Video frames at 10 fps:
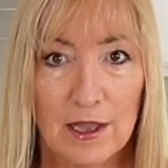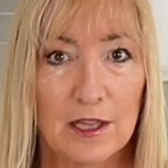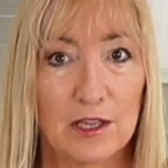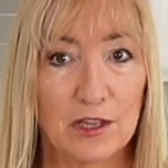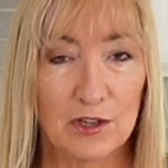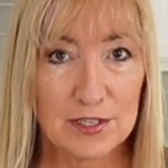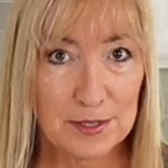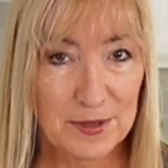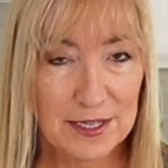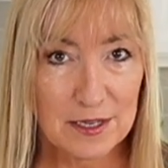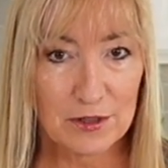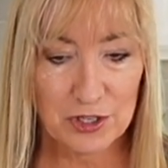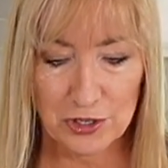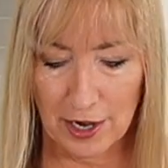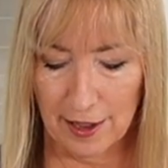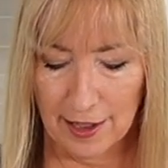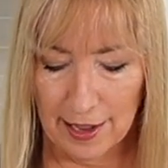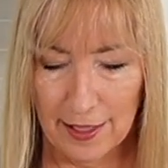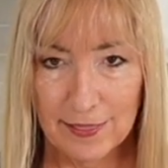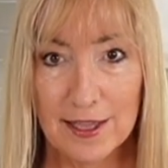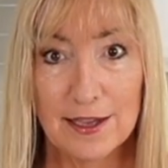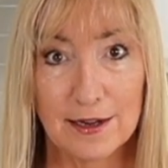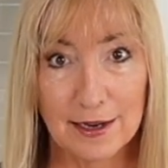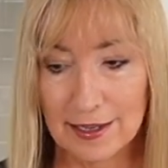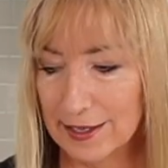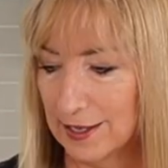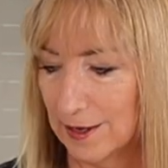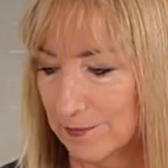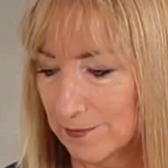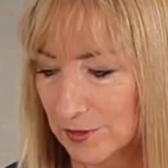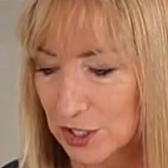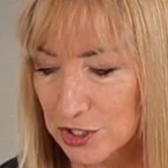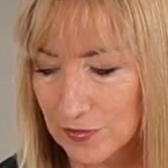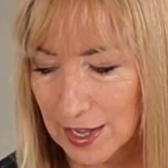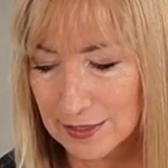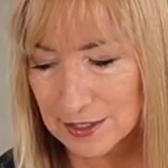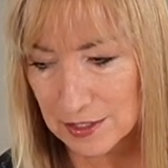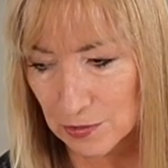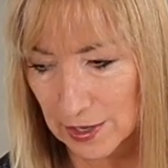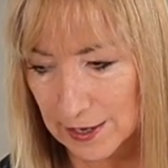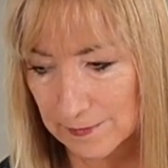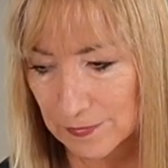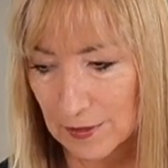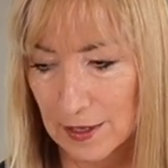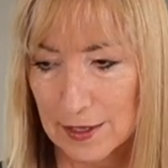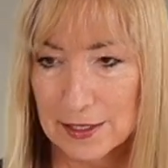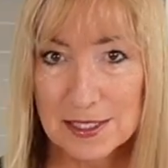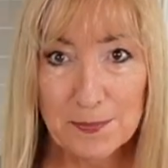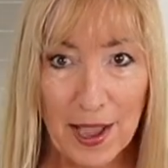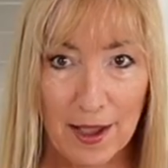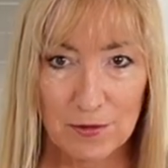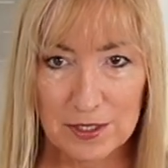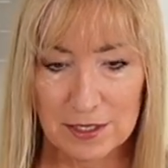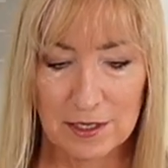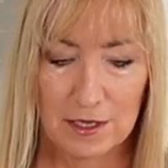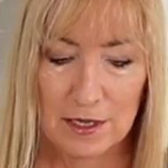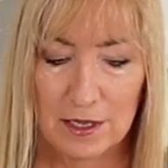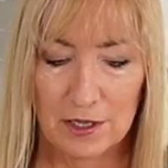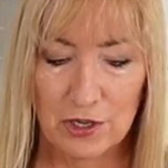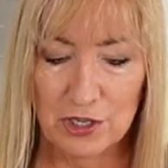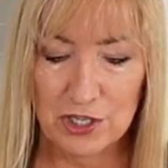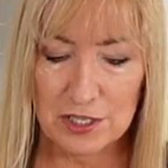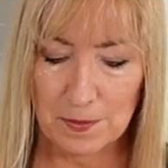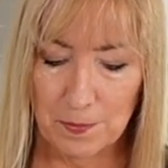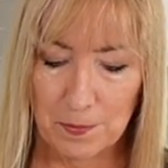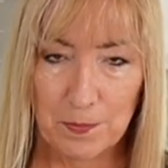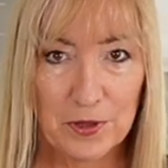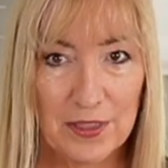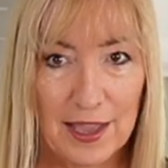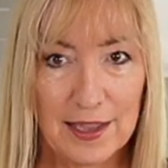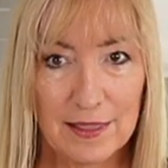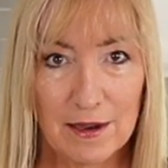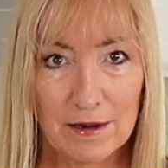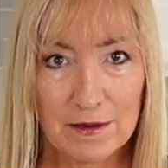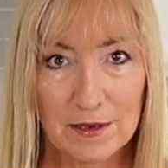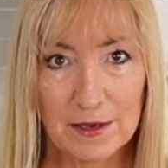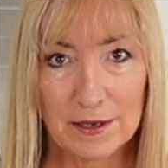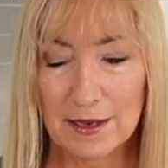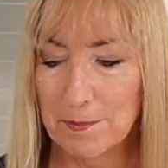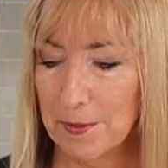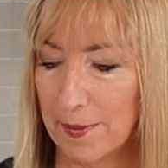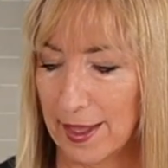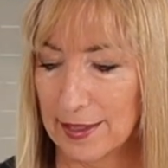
you use the beads on the tray. And then again, because you've got this great spout, you can just put that in there, dump them back